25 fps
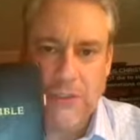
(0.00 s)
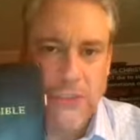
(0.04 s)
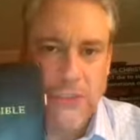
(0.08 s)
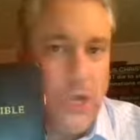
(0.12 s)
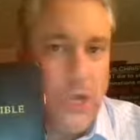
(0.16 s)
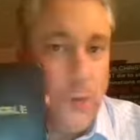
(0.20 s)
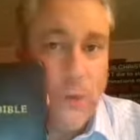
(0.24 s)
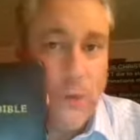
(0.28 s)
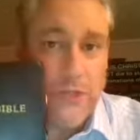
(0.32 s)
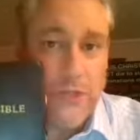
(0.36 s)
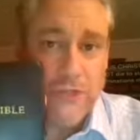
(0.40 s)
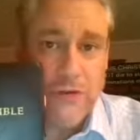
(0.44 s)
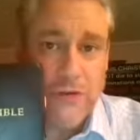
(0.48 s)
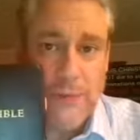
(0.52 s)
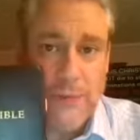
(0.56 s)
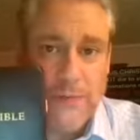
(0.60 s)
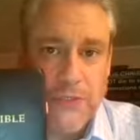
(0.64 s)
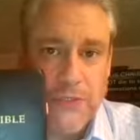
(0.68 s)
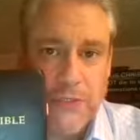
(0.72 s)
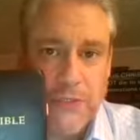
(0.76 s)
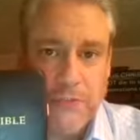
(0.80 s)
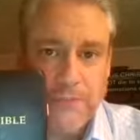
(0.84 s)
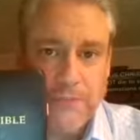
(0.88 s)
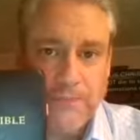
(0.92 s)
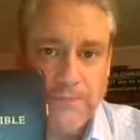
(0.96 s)
Not one
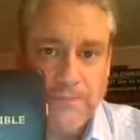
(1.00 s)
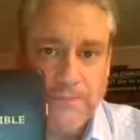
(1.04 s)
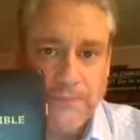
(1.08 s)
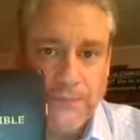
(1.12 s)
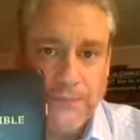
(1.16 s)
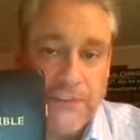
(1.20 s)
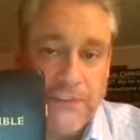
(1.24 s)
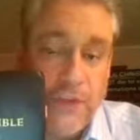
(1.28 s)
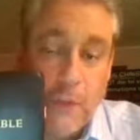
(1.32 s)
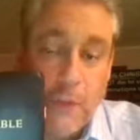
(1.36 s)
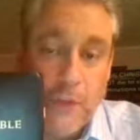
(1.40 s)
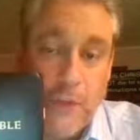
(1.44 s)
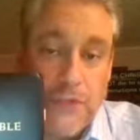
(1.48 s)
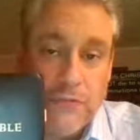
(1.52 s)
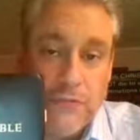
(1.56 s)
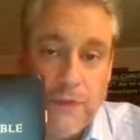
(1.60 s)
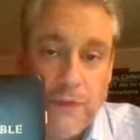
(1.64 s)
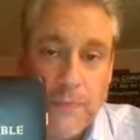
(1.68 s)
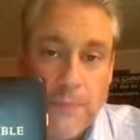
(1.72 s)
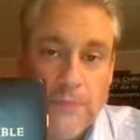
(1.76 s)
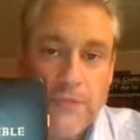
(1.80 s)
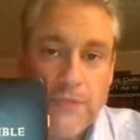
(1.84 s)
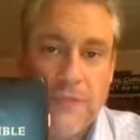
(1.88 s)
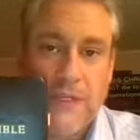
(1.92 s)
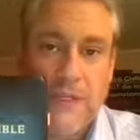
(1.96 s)
scripture not one
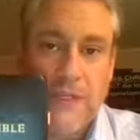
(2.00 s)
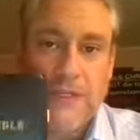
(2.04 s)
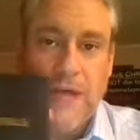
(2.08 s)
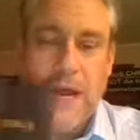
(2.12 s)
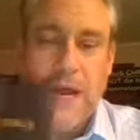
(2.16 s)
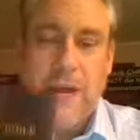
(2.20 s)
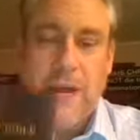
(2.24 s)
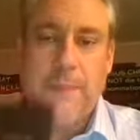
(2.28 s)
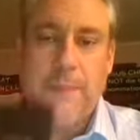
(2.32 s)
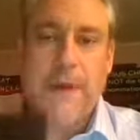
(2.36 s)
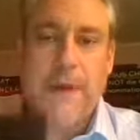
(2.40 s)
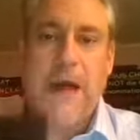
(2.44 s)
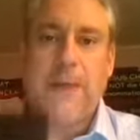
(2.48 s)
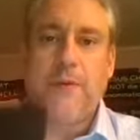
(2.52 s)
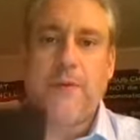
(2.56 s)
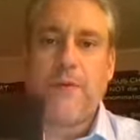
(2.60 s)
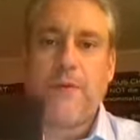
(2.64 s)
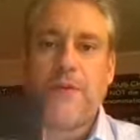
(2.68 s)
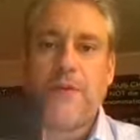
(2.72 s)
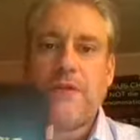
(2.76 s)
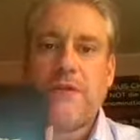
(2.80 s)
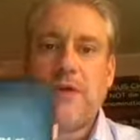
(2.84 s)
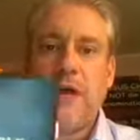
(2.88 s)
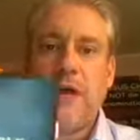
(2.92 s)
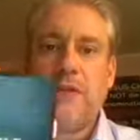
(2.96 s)
scripture in the entire Bible
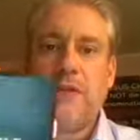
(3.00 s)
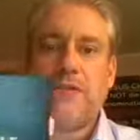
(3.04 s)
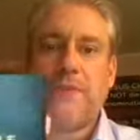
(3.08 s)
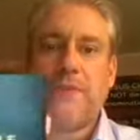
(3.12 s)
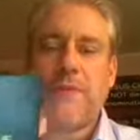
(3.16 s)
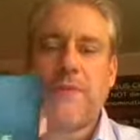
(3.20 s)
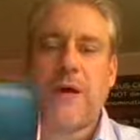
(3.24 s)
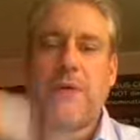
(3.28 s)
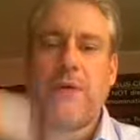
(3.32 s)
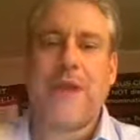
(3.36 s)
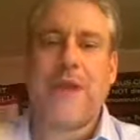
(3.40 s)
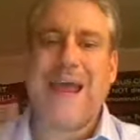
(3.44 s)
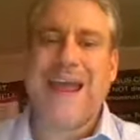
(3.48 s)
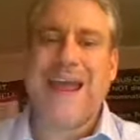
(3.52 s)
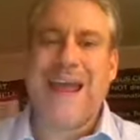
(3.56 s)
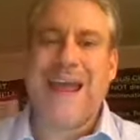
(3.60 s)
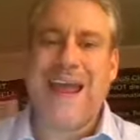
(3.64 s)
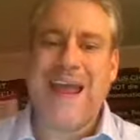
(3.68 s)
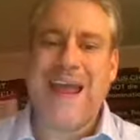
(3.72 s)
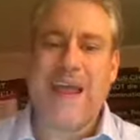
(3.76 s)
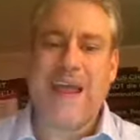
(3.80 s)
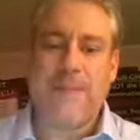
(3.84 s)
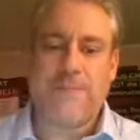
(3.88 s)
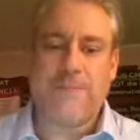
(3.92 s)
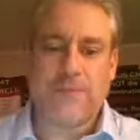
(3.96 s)
that talks about
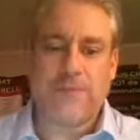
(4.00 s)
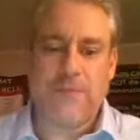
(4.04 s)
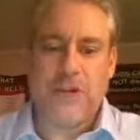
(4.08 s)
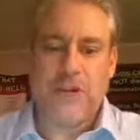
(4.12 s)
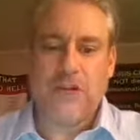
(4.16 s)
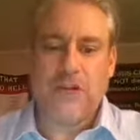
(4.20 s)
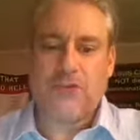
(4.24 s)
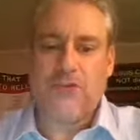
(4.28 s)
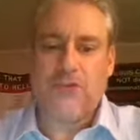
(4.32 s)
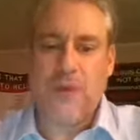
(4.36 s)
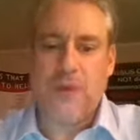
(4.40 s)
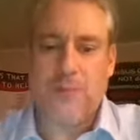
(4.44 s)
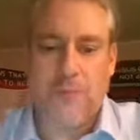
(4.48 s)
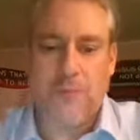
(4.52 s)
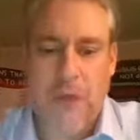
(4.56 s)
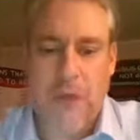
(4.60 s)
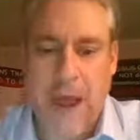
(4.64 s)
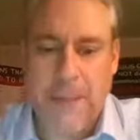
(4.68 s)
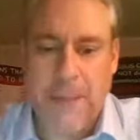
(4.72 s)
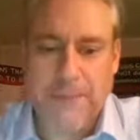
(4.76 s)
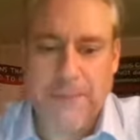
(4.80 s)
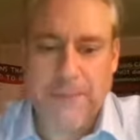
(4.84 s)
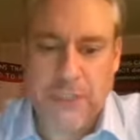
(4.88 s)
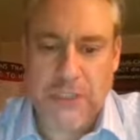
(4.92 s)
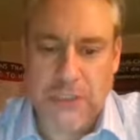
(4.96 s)
a pre trib
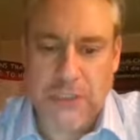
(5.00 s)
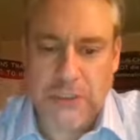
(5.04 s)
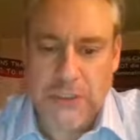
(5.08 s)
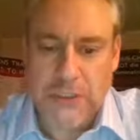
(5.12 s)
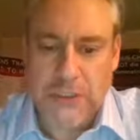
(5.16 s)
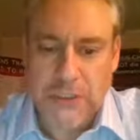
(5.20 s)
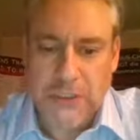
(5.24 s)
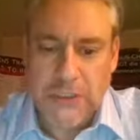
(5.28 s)
rapture.